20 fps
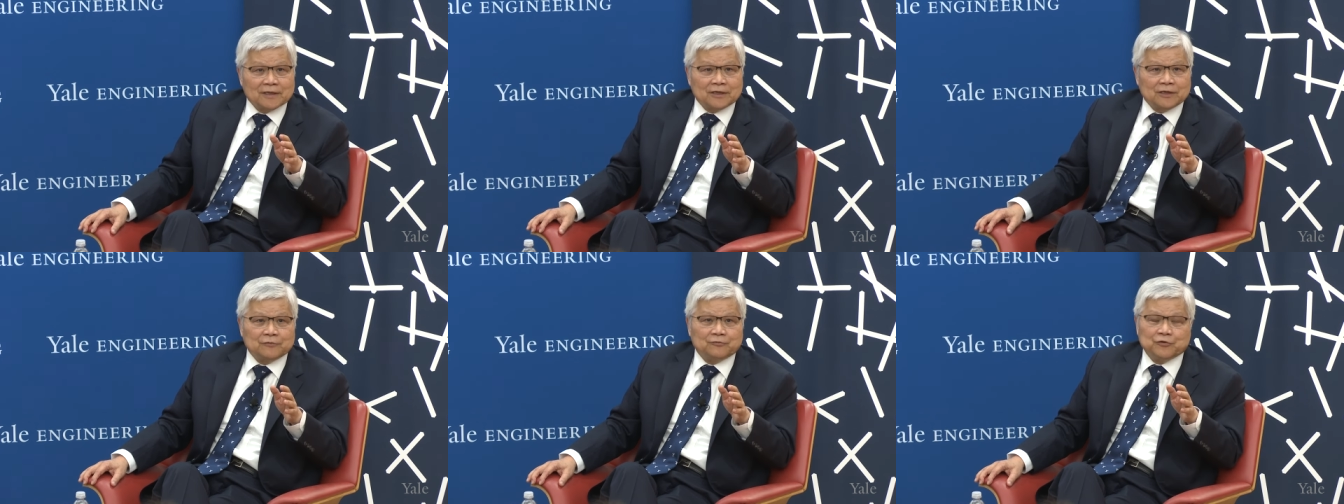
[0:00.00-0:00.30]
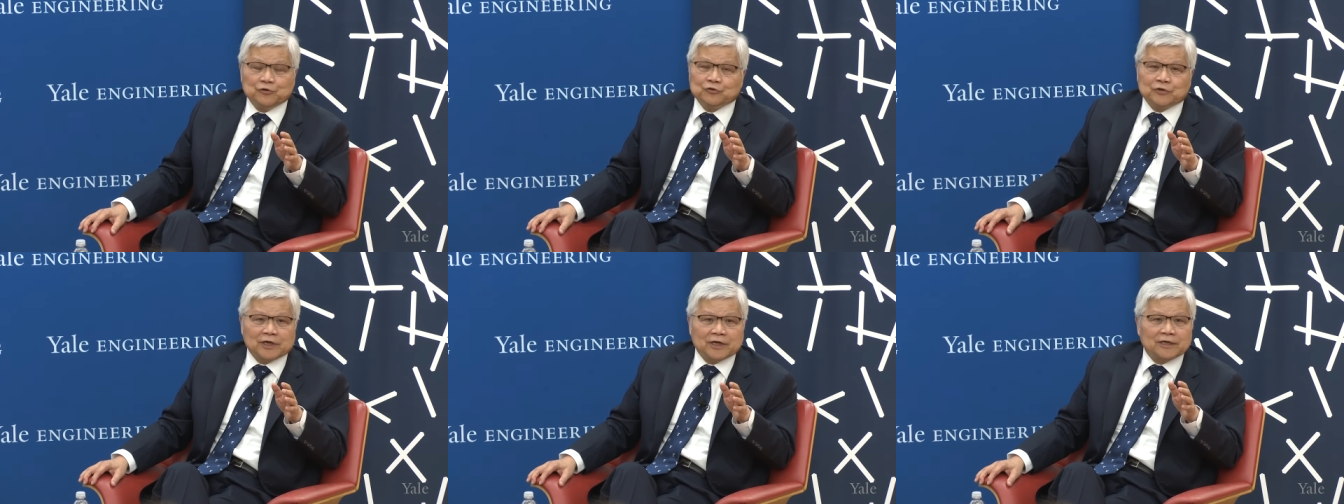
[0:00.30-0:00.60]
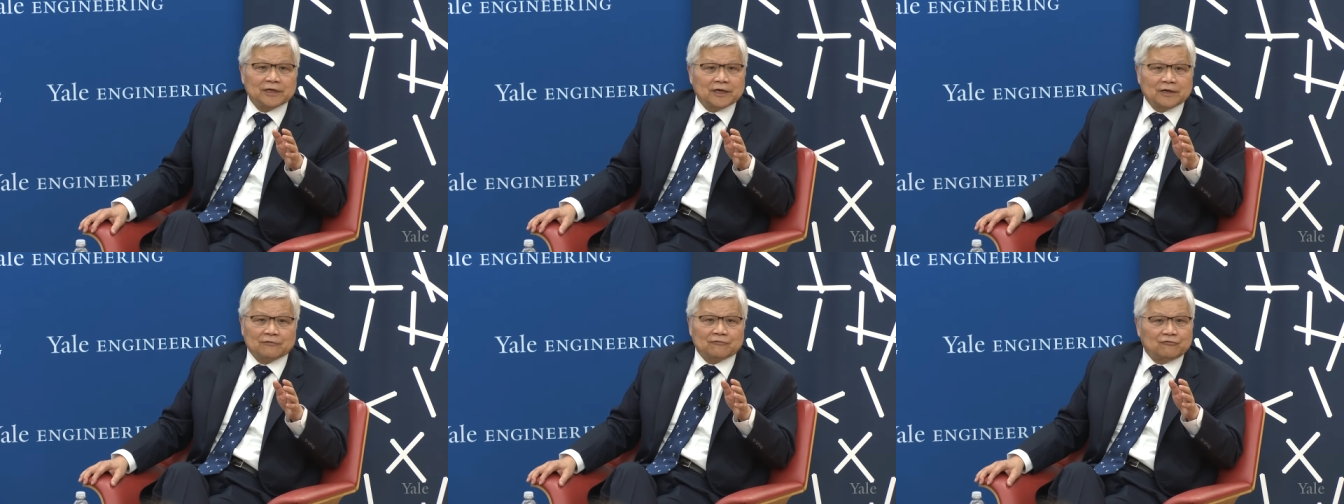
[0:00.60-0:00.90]
If you
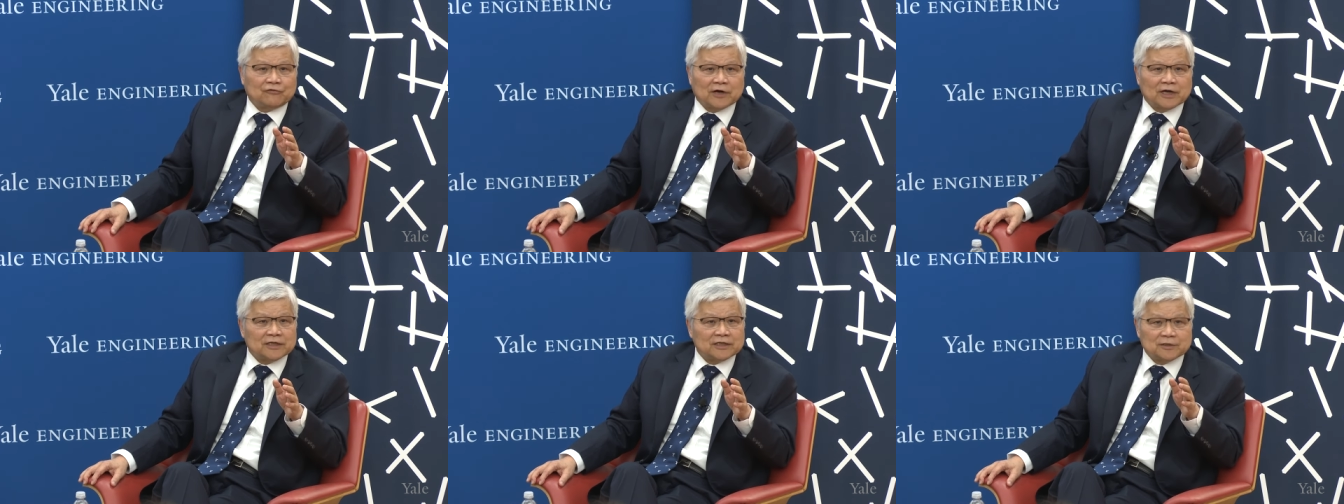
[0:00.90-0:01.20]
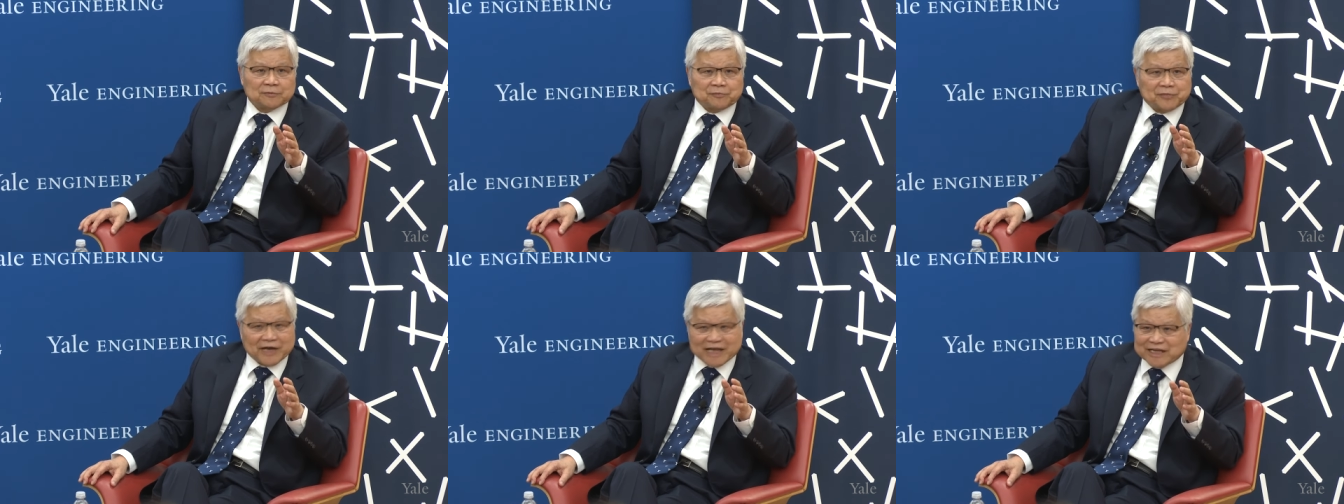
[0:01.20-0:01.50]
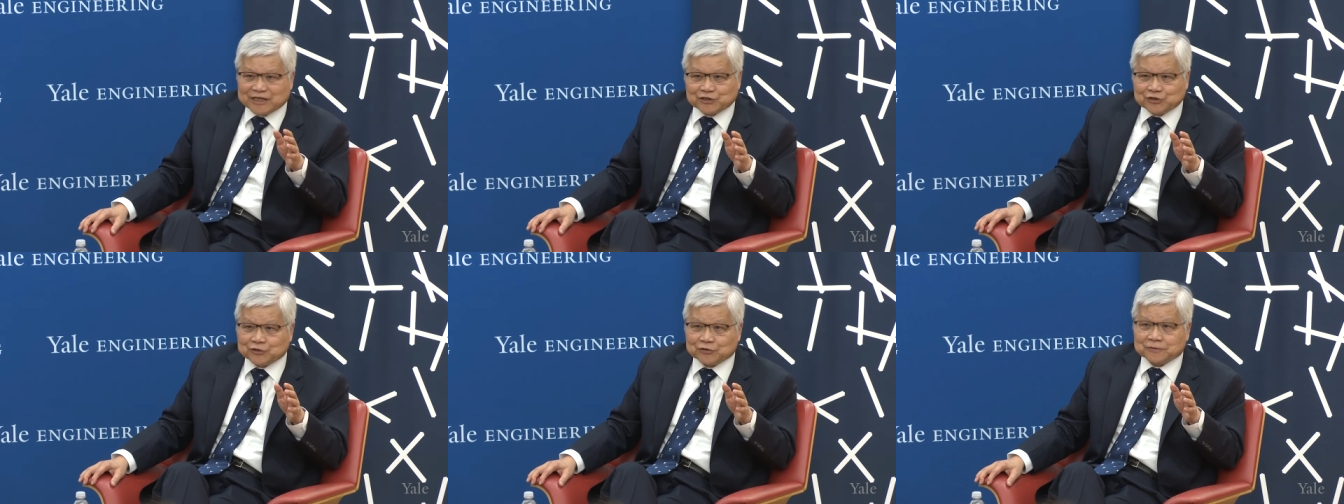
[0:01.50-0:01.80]
cannot find the
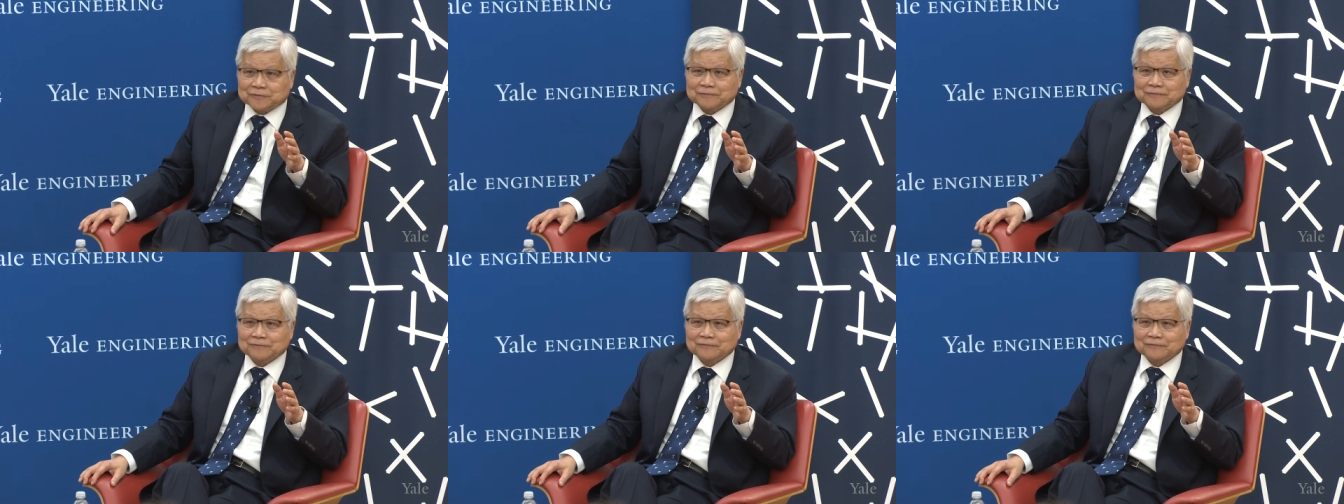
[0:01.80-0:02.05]
pleasure,